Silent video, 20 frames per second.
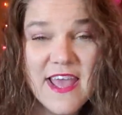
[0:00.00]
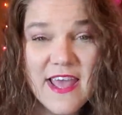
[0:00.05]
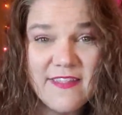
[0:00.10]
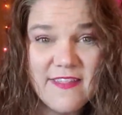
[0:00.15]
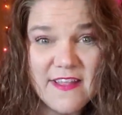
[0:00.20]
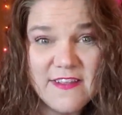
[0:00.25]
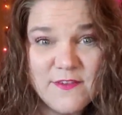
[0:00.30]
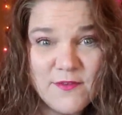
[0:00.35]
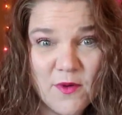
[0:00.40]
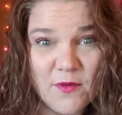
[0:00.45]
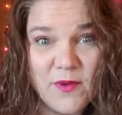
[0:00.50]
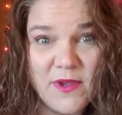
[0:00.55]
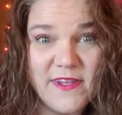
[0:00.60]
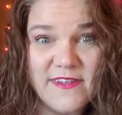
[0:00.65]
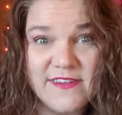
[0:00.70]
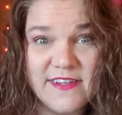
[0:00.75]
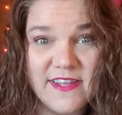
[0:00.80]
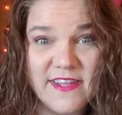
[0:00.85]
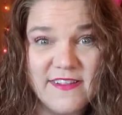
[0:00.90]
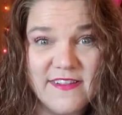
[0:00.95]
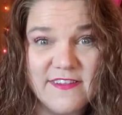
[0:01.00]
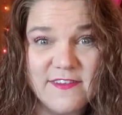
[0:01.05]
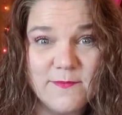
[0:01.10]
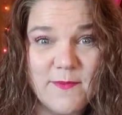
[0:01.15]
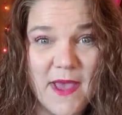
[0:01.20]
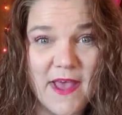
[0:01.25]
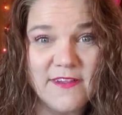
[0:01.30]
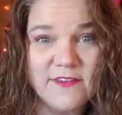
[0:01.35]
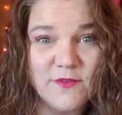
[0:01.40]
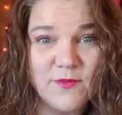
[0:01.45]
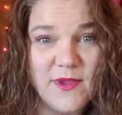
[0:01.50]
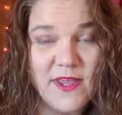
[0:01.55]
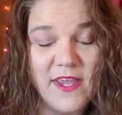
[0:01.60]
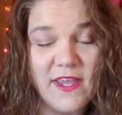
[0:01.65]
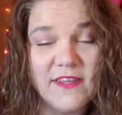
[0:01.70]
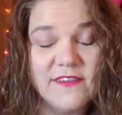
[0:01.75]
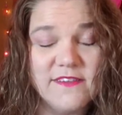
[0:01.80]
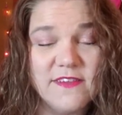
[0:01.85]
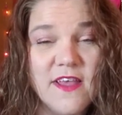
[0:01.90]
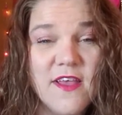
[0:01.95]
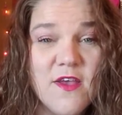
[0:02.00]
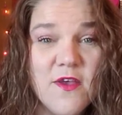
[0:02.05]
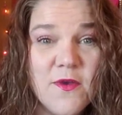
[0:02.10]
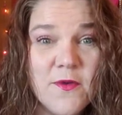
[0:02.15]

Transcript: And that's what we did this past week, is